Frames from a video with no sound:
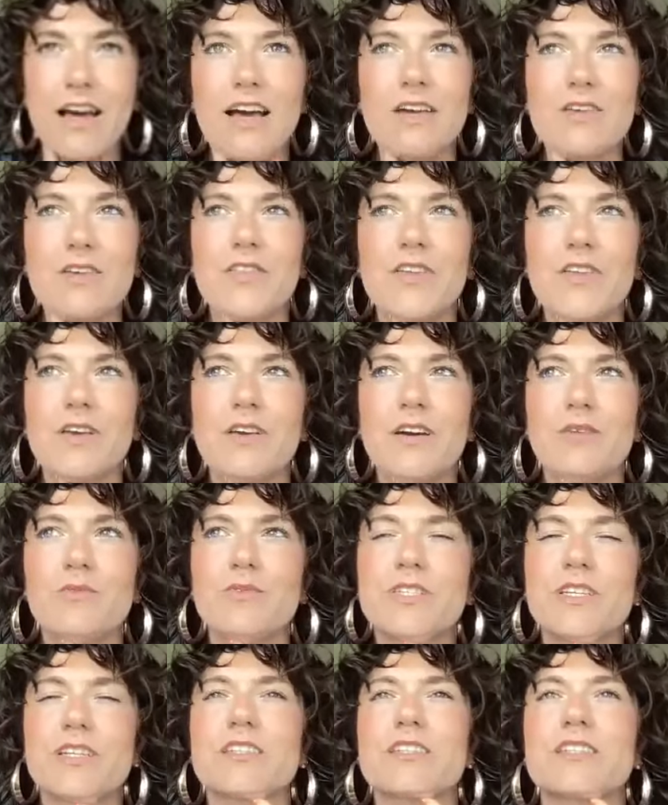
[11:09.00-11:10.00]
I think I
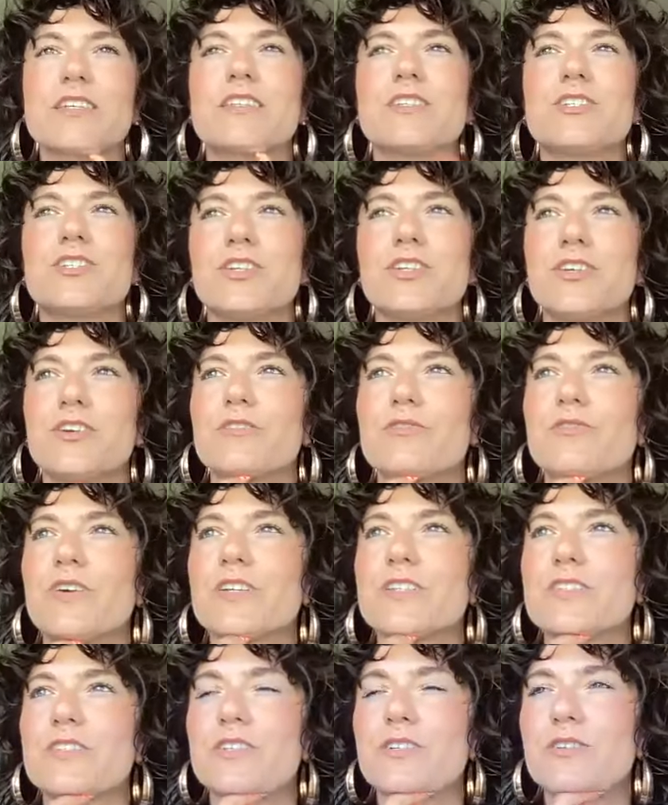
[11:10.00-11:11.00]
was going to say the Giglio
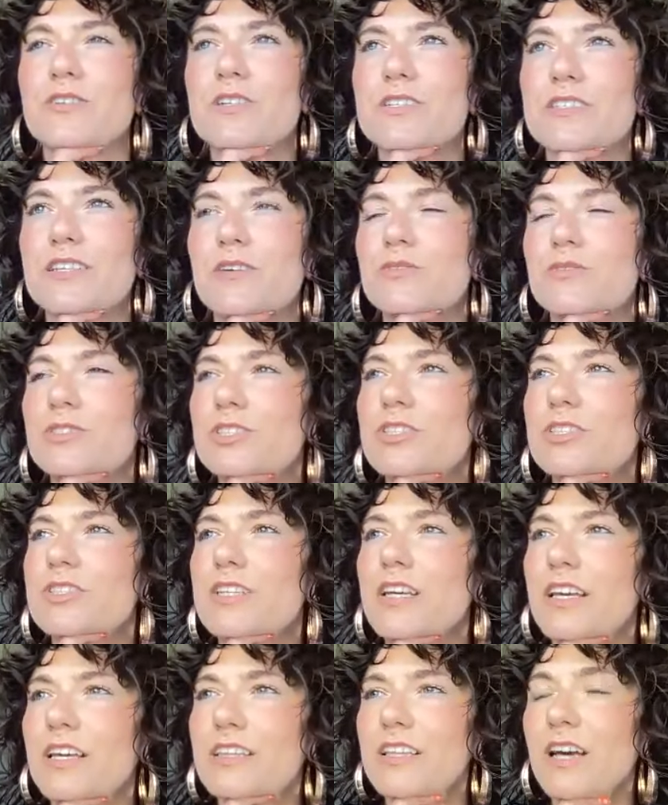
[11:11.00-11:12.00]
Fest too, because that was
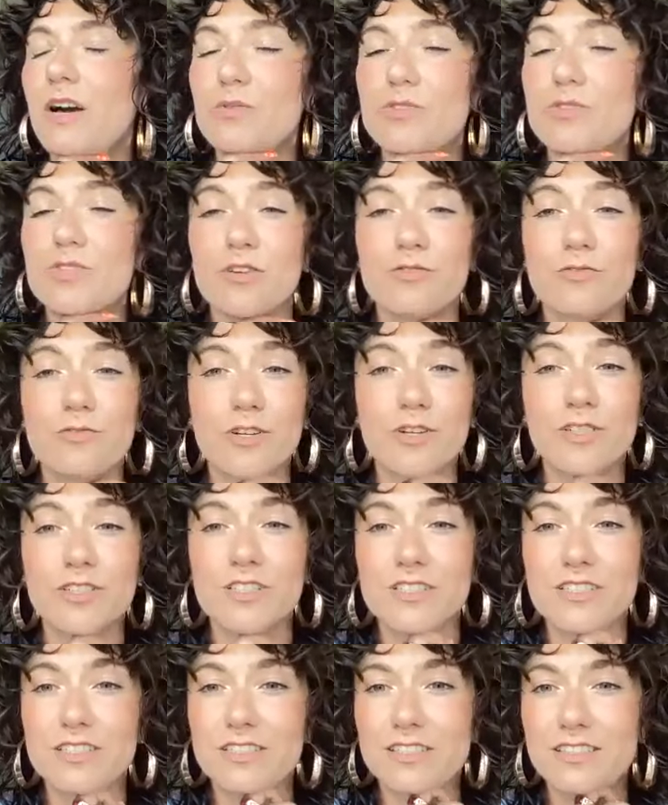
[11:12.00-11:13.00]
just like, that was our
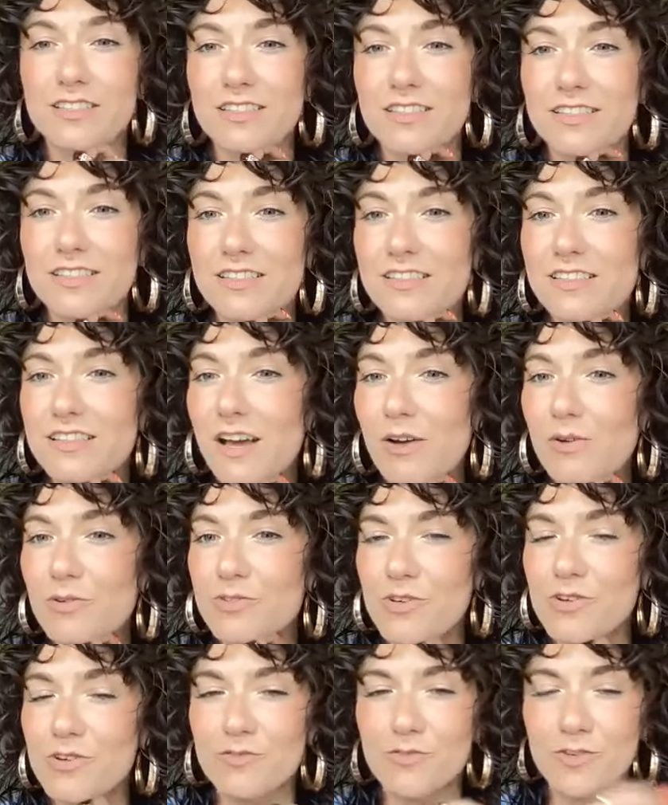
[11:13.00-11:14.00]
first
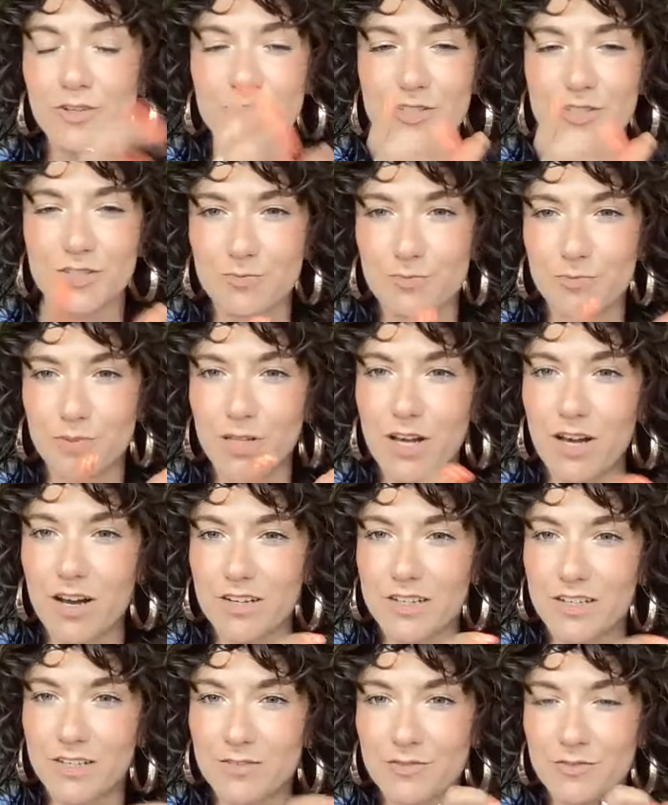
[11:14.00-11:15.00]

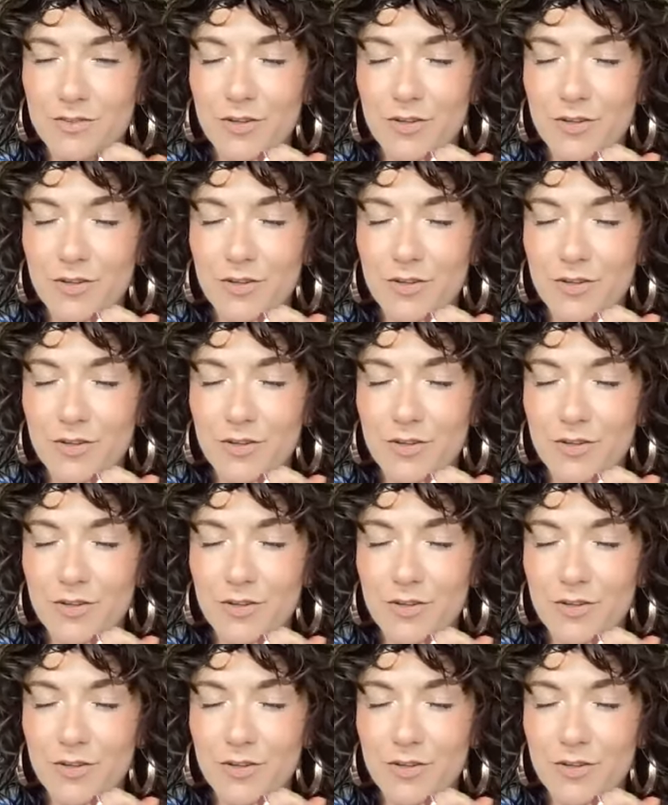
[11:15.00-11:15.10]
block of